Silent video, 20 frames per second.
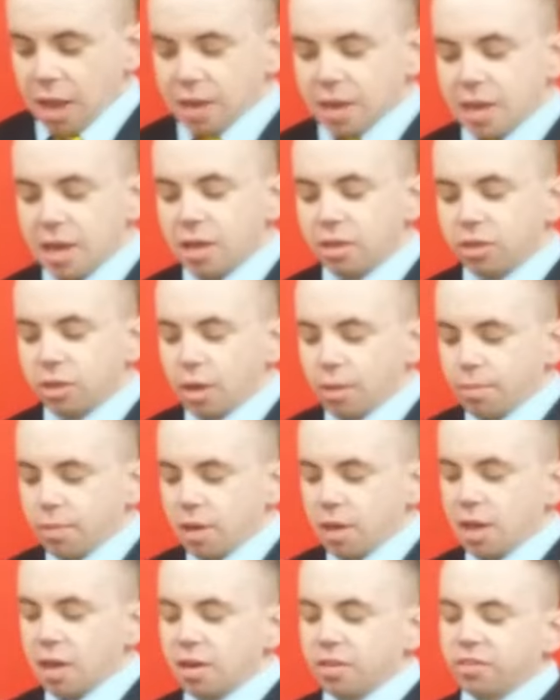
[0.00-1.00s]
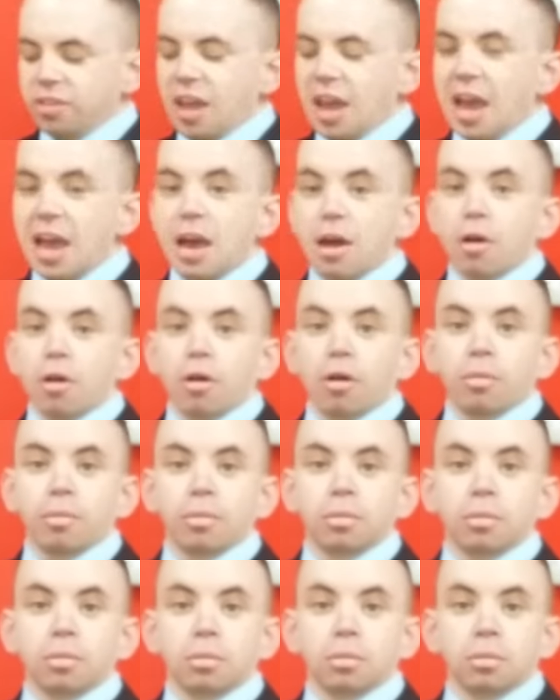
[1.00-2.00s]
and he hid them in his hair.
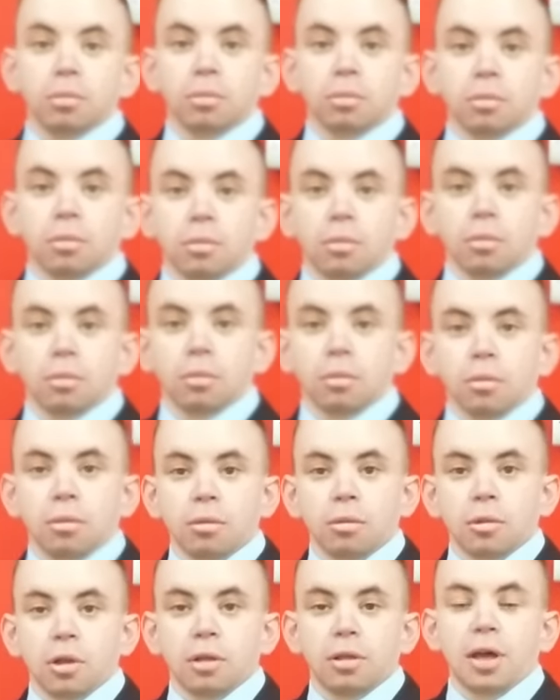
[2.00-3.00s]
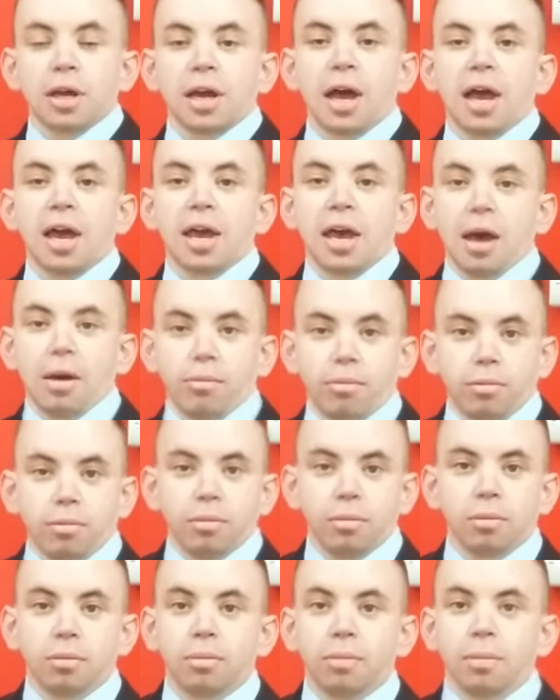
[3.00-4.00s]
Like I
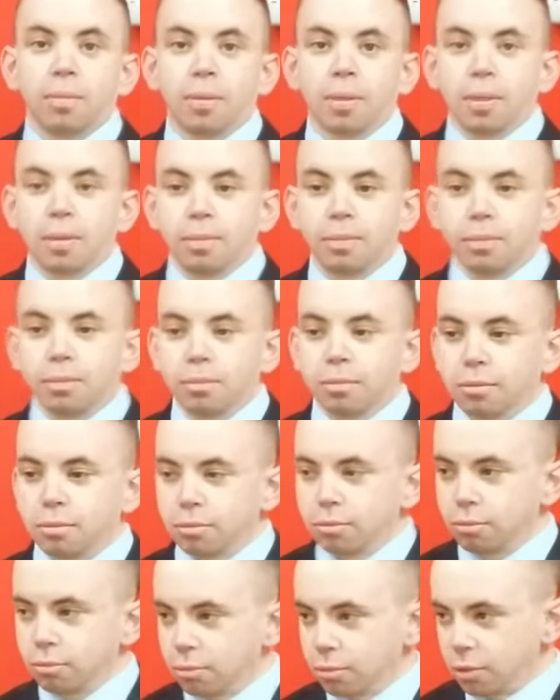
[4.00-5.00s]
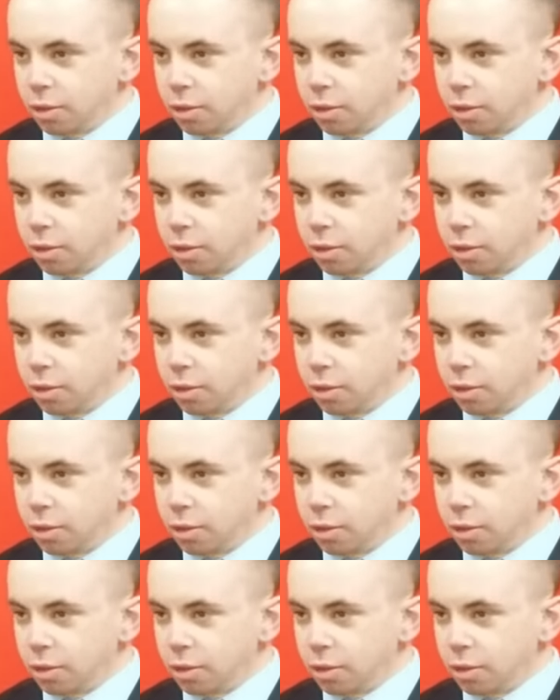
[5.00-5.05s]
am.